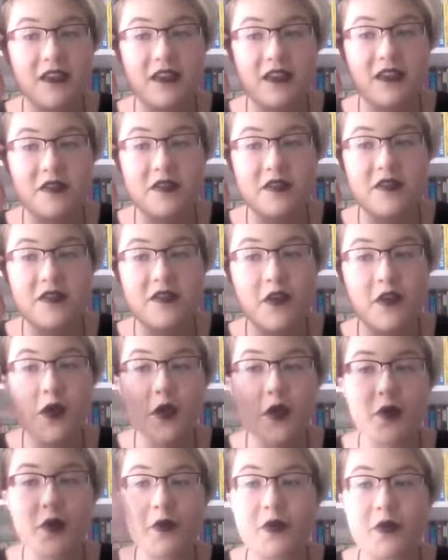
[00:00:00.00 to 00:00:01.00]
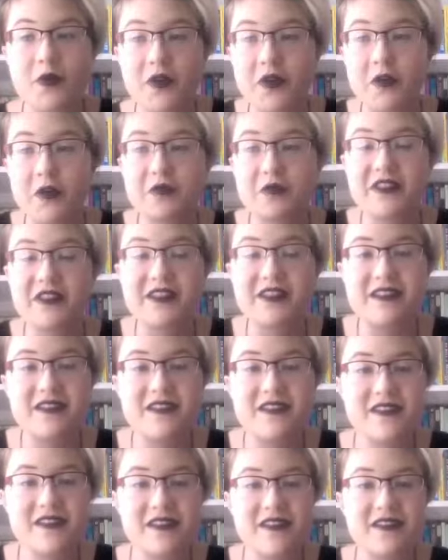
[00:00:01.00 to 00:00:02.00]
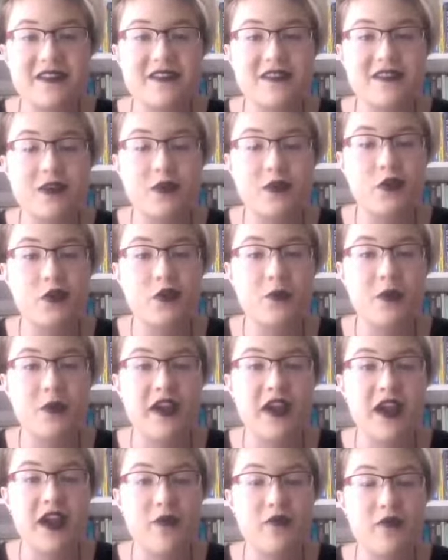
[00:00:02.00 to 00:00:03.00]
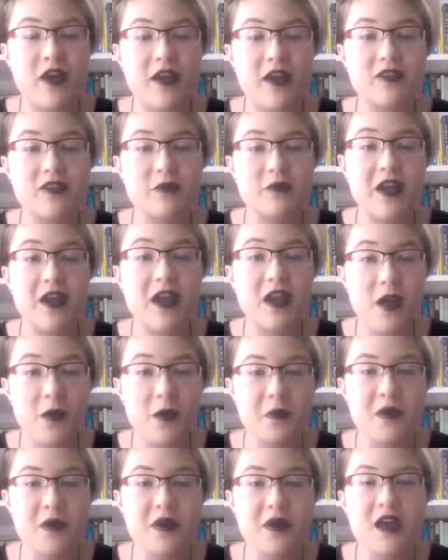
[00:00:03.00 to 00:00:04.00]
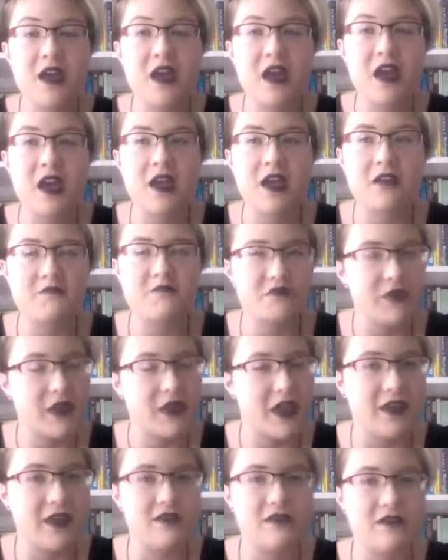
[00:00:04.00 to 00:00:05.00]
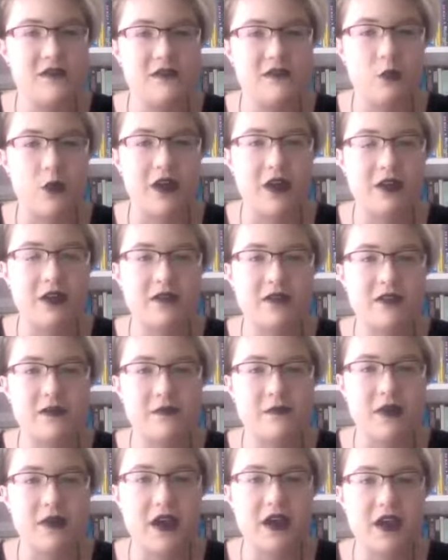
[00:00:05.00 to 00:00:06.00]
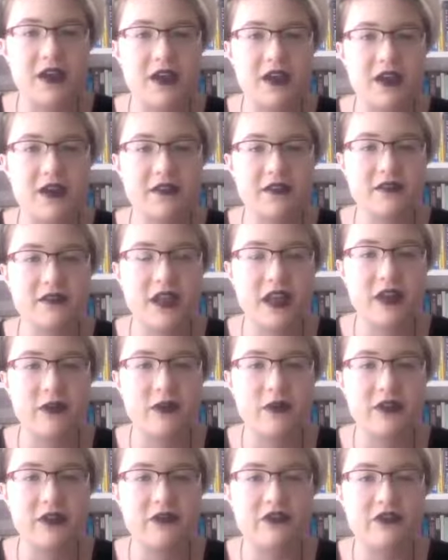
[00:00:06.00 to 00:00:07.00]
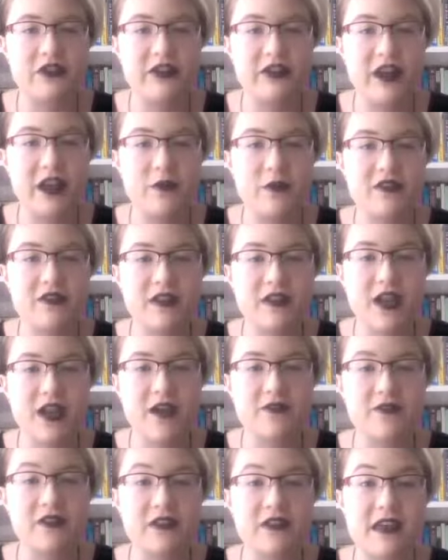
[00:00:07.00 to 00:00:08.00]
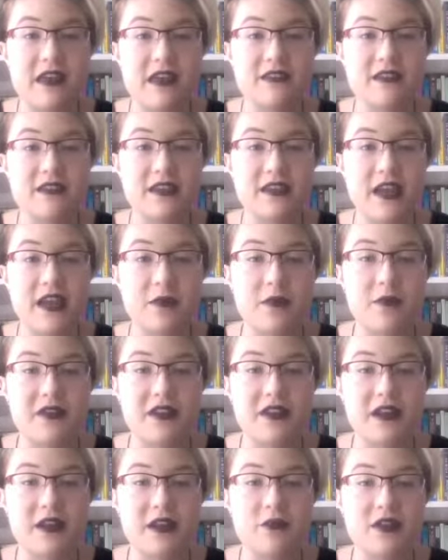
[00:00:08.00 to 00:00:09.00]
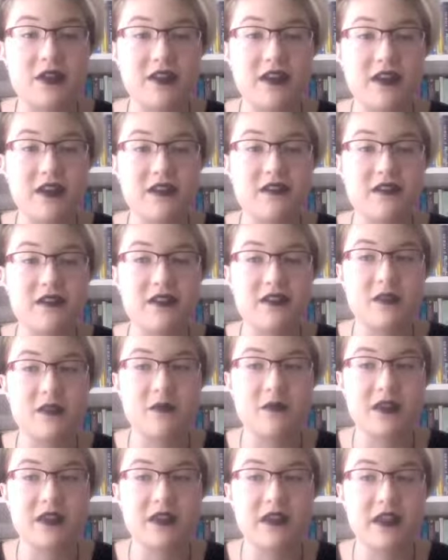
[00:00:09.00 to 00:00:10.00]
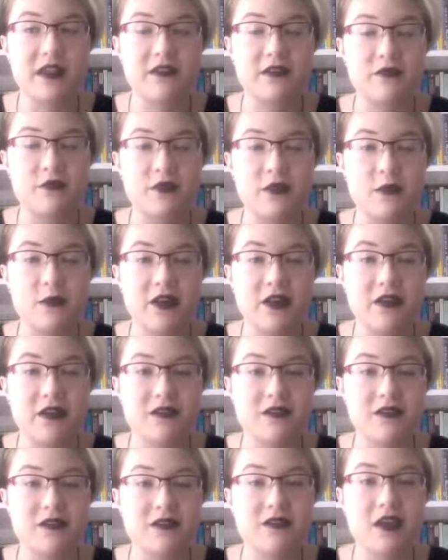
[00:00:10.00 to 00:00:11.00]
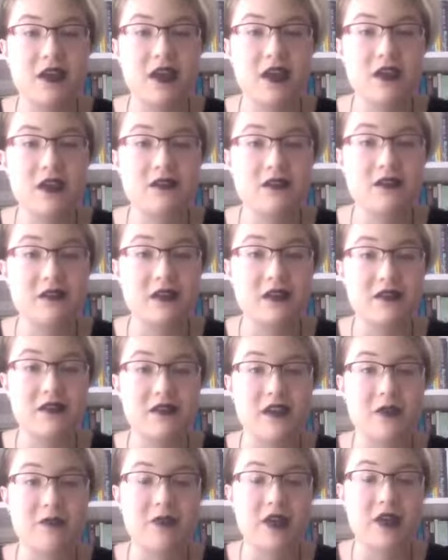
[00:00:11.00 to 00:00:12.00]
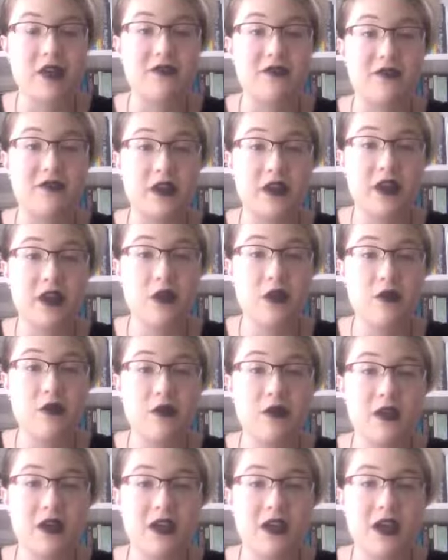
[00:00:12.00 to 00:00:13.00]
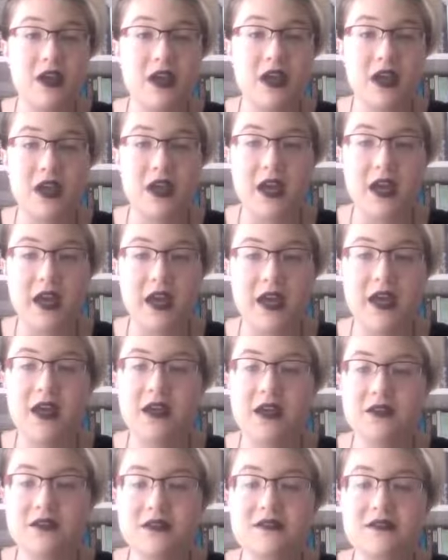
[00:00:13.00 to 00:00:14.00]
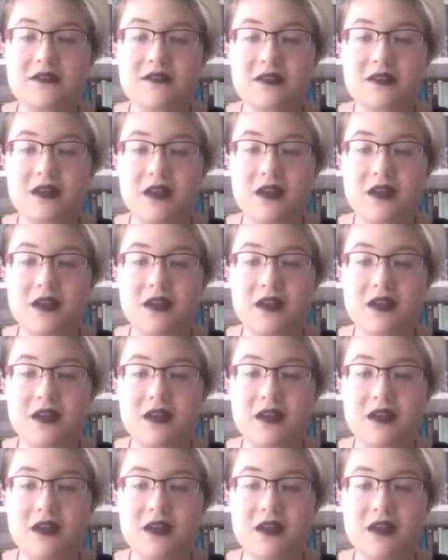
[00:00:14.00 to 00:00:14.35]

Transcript: So please excuse my half-assed makeup, as well as my language. Today I was gonna have a lazy day, but then I realized that it's been like 3 weeks since I made a video, and